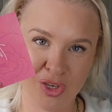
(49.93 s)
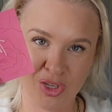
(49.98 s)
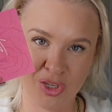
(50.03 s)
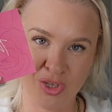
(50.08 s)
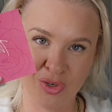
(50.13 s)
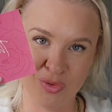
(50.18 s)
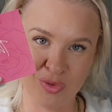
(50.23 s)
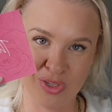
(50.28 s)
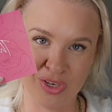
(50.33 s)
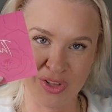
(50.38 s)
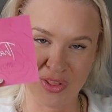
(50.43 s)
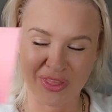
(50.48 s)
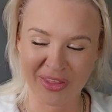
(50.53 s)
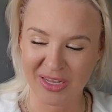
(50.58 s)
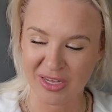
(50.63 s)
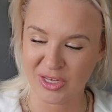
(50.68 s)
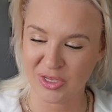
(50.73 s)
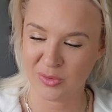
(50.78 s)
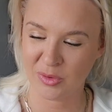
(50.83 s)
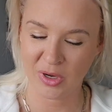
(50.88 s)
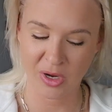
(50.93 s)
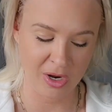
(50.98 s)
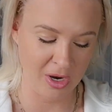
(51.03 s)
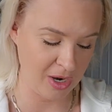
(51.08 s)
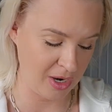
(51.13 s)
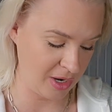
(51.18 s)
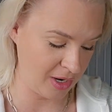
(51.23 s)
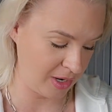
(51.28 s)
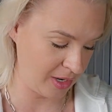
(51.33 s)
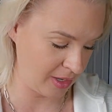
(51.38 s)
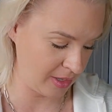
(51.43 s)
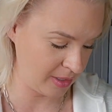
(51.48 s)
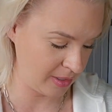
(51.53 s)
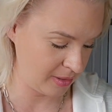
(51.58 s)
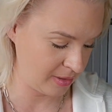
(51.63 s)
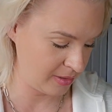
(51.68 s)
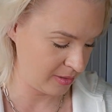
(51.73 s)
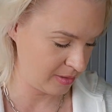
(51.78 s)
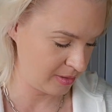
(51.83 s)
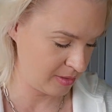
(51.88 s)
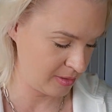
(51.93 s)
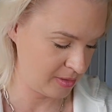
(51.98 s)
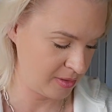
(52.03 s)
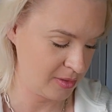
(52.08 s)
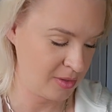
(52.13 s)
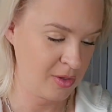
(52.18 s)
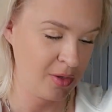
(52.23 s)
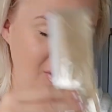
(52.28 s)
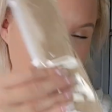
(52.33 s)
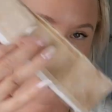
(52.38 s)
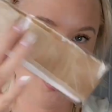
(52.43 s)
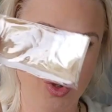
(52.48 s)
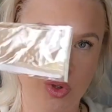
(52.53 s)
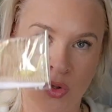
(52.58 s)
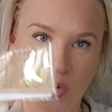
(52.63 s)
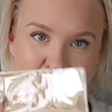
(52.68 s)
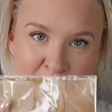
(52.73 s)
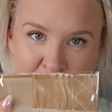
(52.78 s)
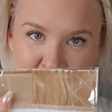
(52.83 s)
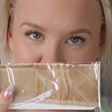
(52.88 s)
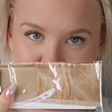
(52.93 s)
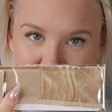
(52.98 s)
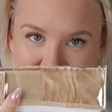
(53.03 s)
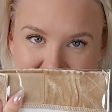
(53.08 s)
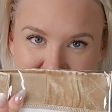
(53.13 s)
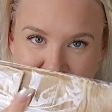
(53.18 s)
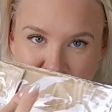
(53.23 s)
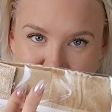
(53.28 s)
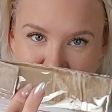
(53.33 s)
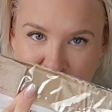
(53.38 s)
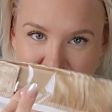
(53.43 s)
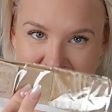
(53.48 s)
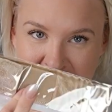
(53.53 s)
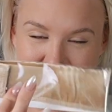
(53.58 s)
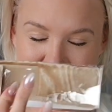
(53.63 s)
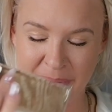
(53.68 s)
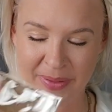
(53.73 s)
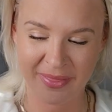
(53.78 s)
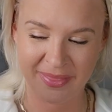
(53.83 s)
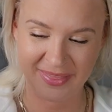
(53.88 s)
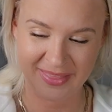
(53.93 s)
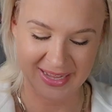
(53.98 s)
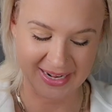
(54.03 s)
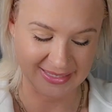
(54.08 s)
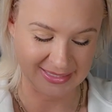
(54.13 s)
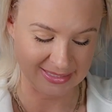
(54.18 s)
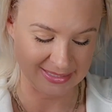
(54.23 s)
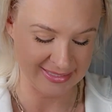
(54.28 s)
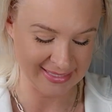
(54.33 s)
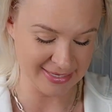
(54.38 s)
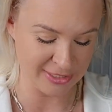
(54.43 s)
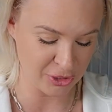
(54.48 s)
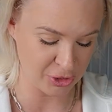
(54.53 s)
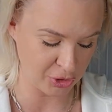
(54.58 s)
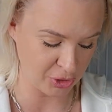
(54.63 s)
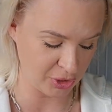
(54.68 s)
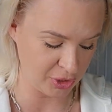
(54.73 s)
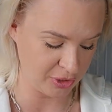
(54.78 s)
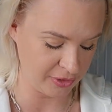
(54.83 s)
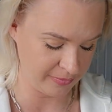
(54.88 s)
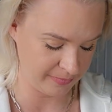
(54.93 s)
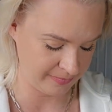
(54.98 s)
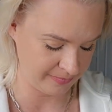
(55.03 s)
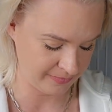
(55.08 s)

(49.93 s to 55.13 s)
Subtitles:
Cute little thank you card. Wig grip, that's essential.